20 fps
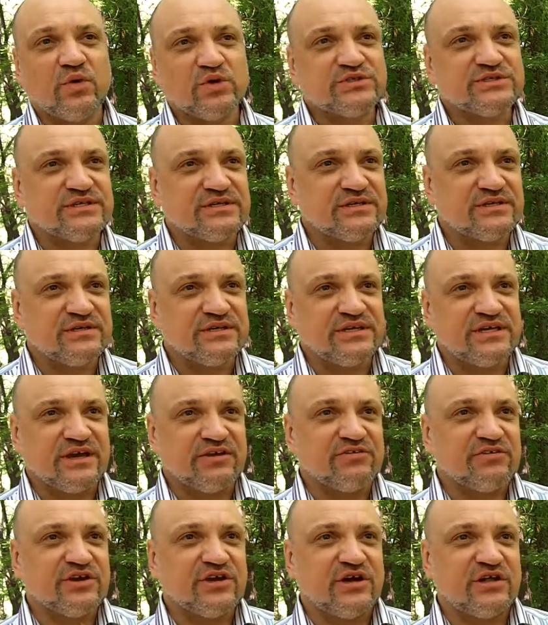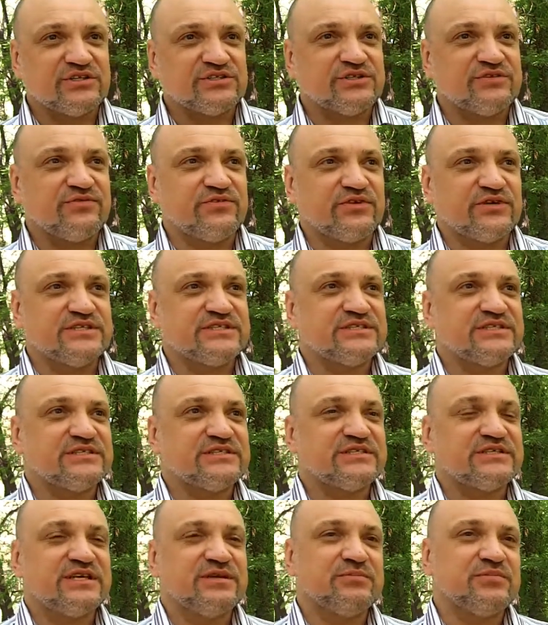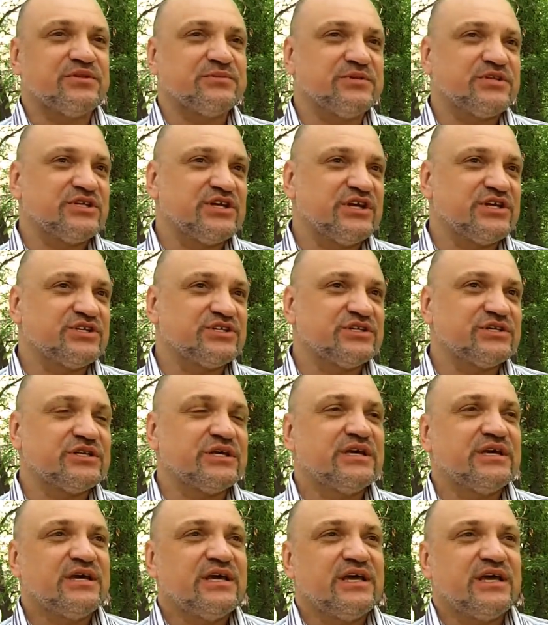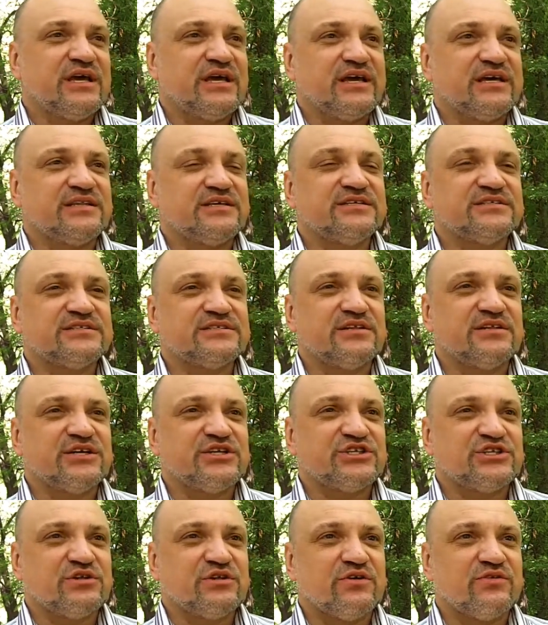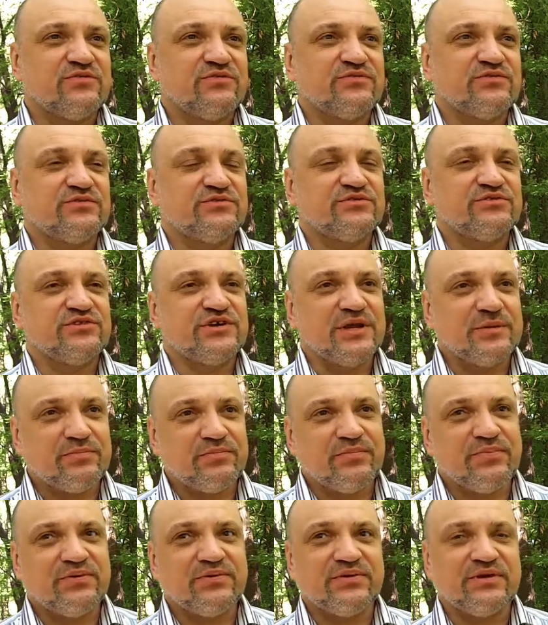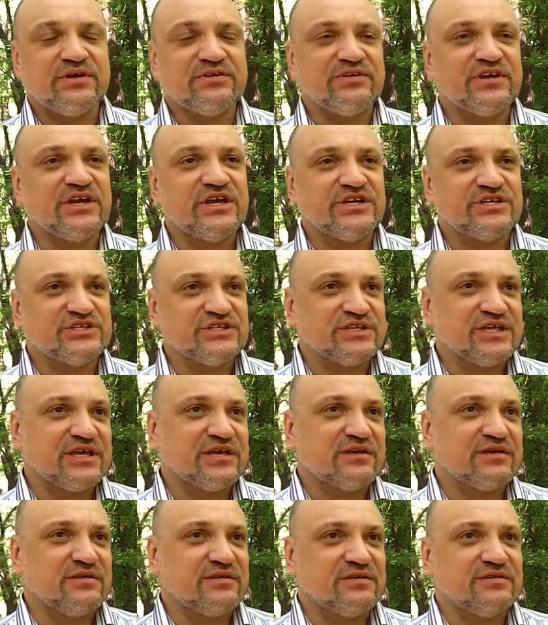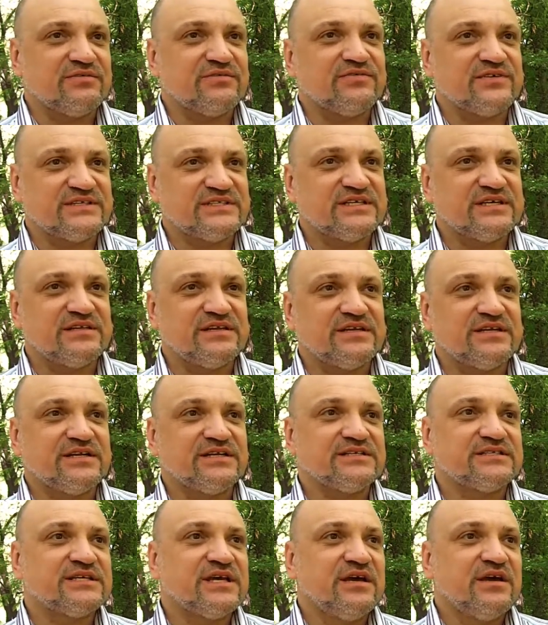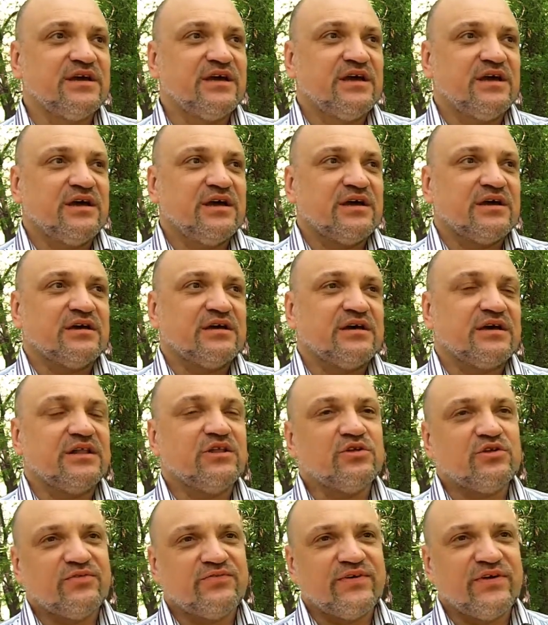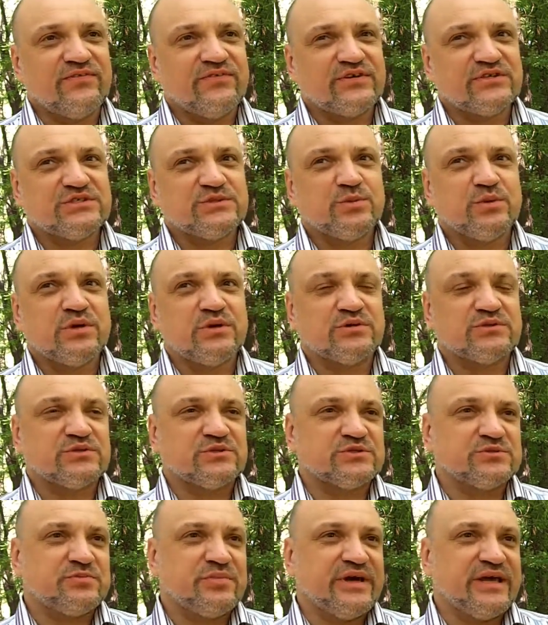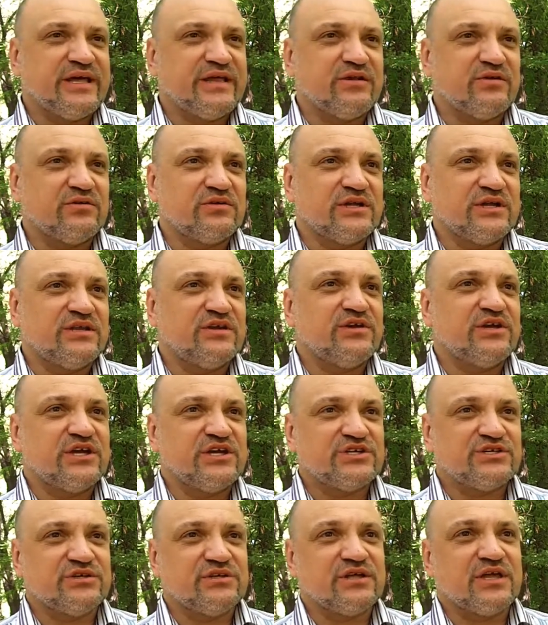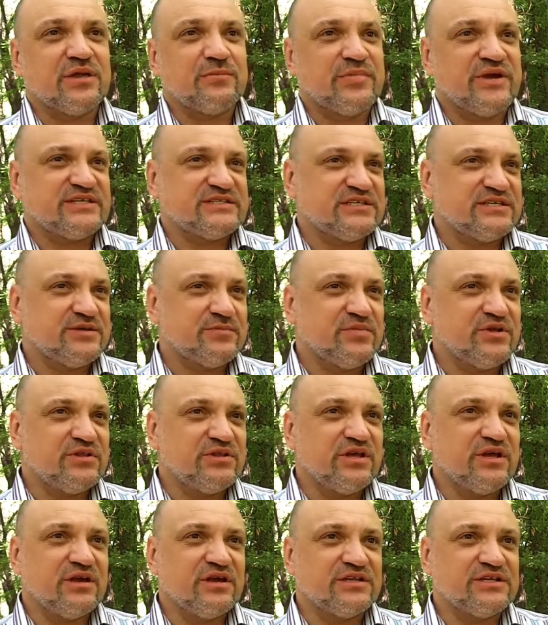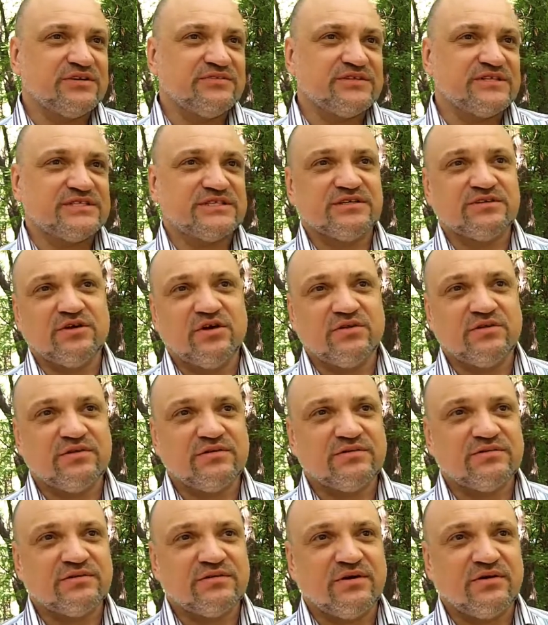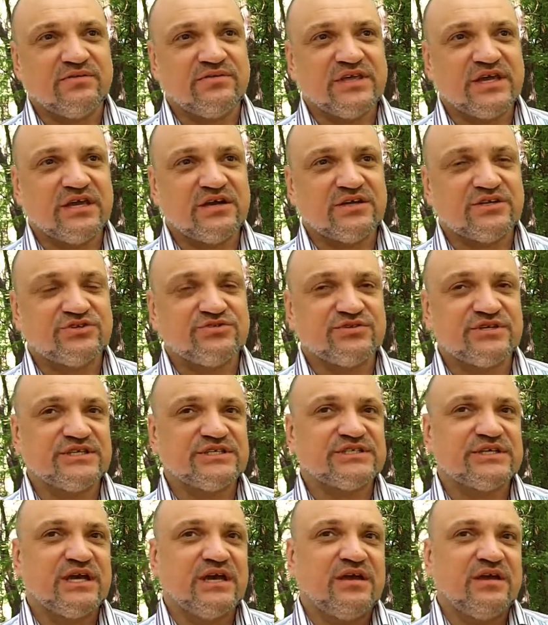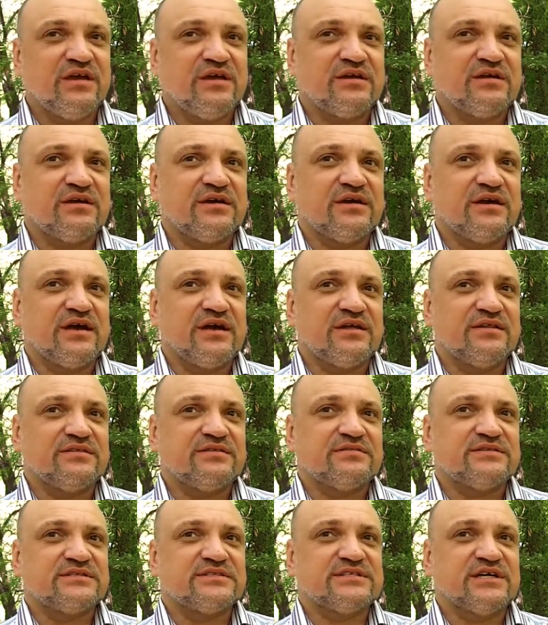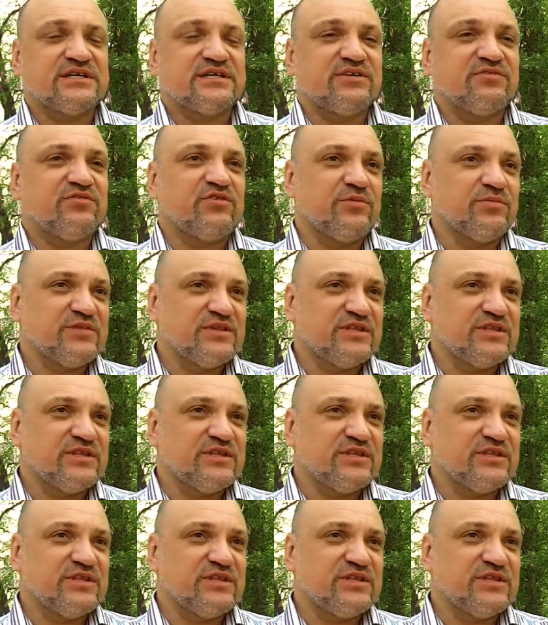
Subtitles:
water in agriculture, for instance, implementation and installation of drip irrigation facilities. A lot of efforts we also spend on education and capacity building activities in all of the countries, starting